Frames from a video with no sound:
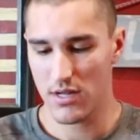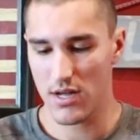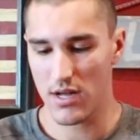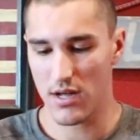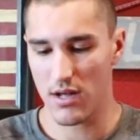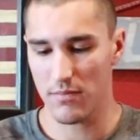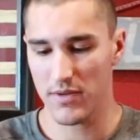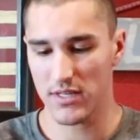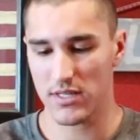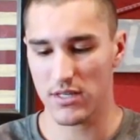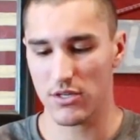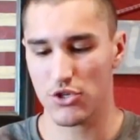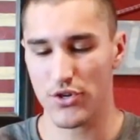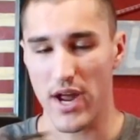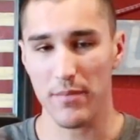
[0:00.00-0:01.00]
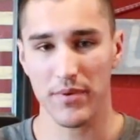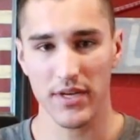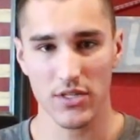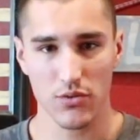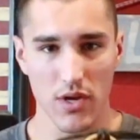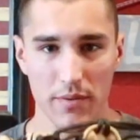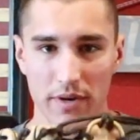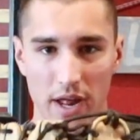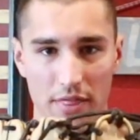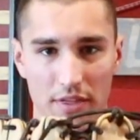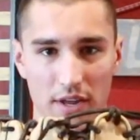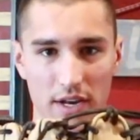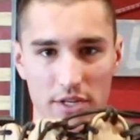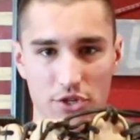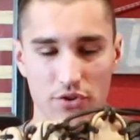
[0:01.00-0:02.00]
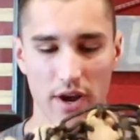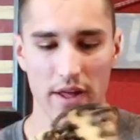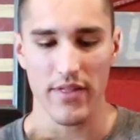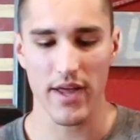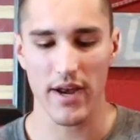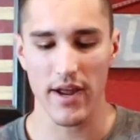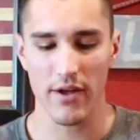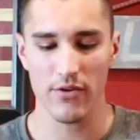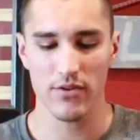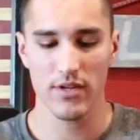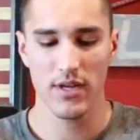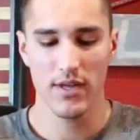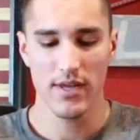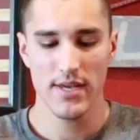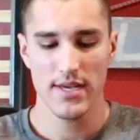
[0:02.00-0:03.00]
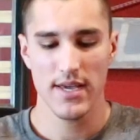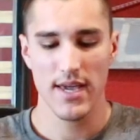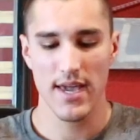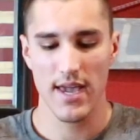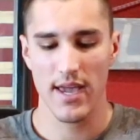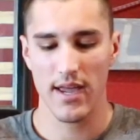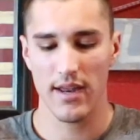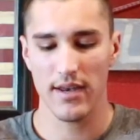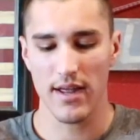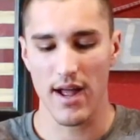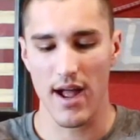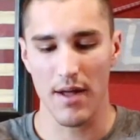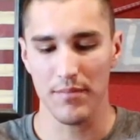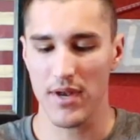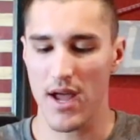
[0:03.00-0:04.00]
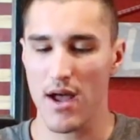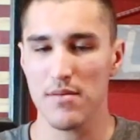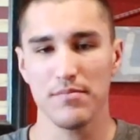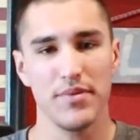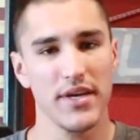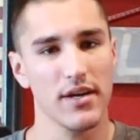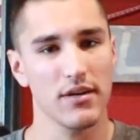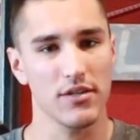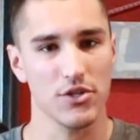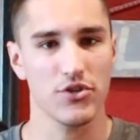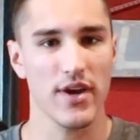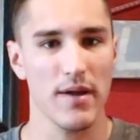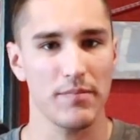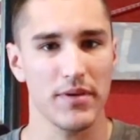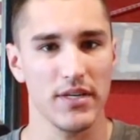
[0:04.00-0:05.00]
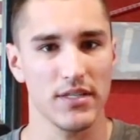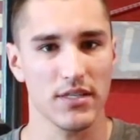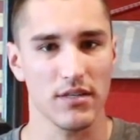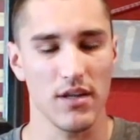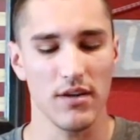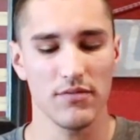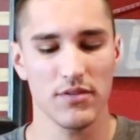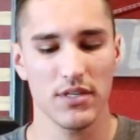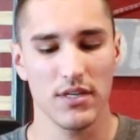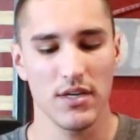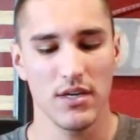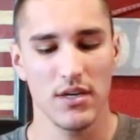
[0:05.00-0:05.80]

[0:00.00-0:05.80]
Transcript: It's a Trapeze Web, and I thought I'd try that out. And I'm not big on the trapeze gloves.